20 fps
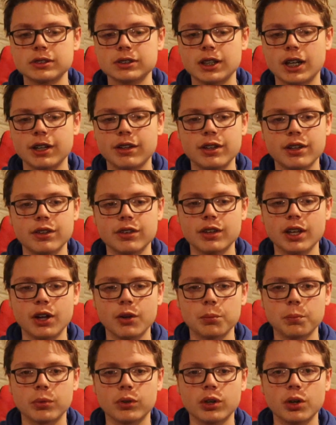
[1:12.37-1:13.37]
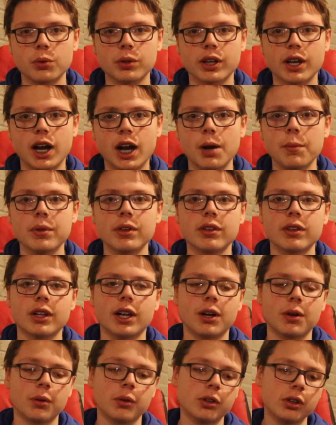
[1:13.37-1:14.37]
ideas down below in the comments, and
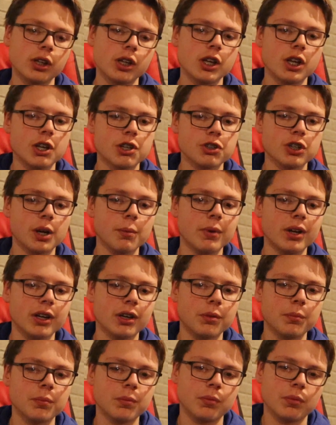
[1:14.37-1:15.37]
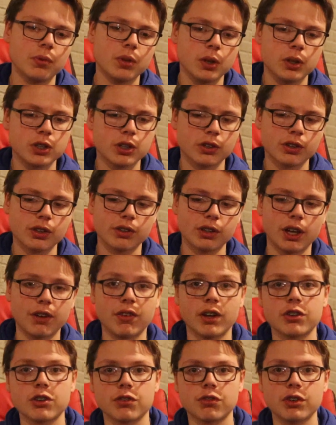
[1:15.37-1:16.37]
I'll try to make them, just because I have
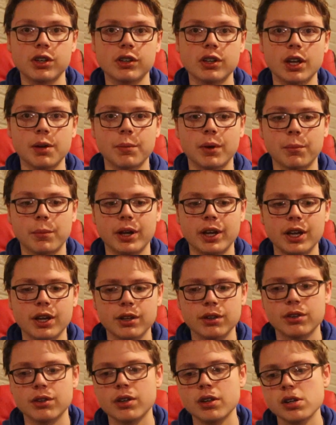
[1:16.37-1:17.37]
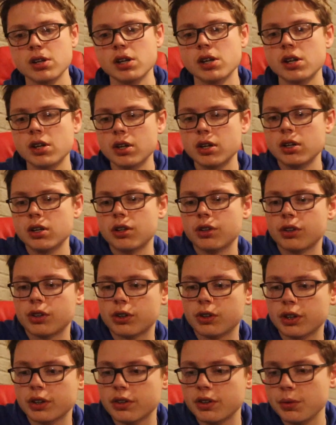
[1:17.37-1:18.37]
extra free time on my hands. So
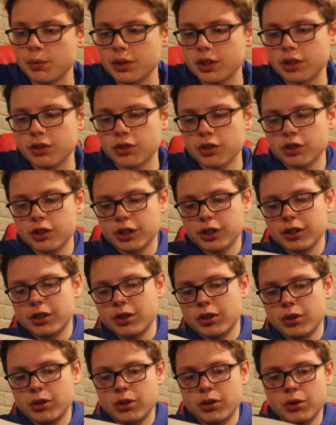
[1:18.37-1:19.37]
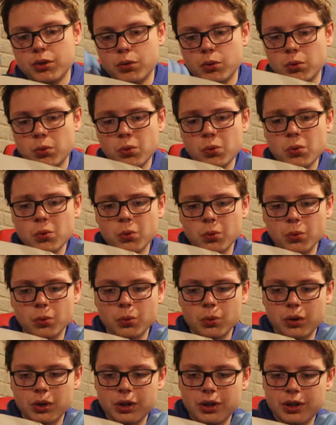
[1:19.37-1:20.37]
let's see what these look like.
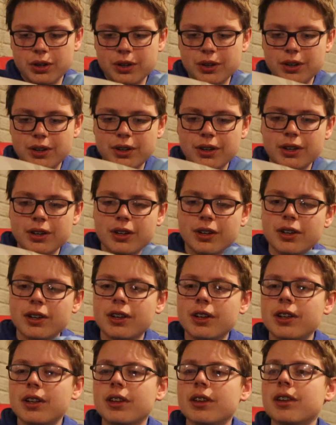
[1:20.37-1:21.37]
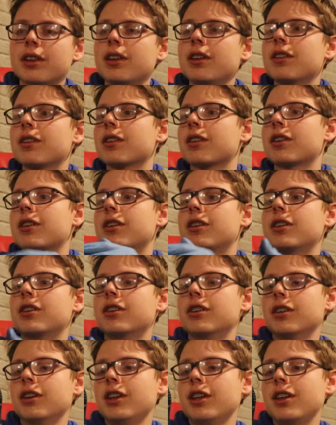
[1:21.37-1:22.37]
Ooh, these are
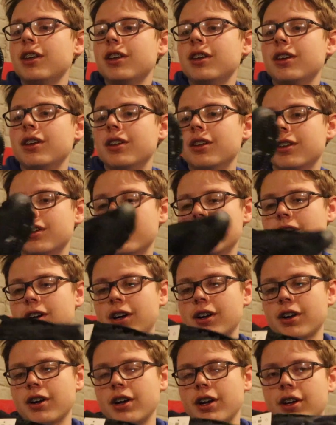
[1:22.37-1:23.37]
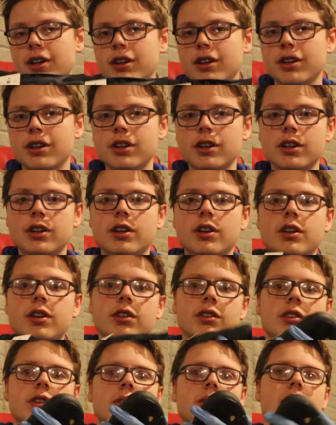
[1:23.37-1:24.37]
clean. Alright.
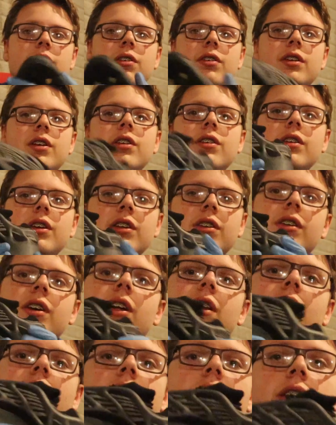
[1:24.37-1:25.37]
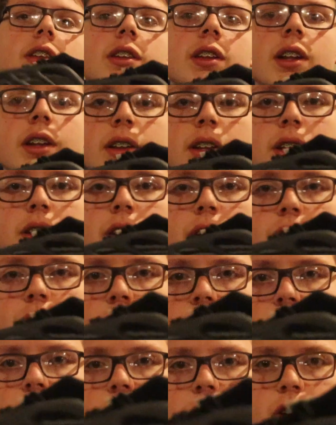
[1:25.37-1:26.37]
So here it is. It's kind of hard to see the details
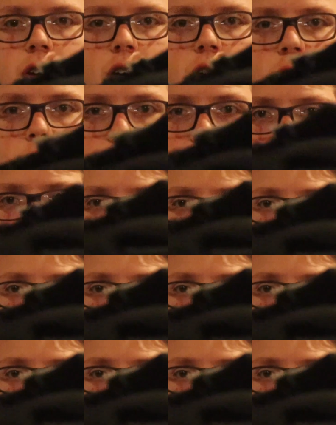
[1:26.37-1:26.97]
since it's an all black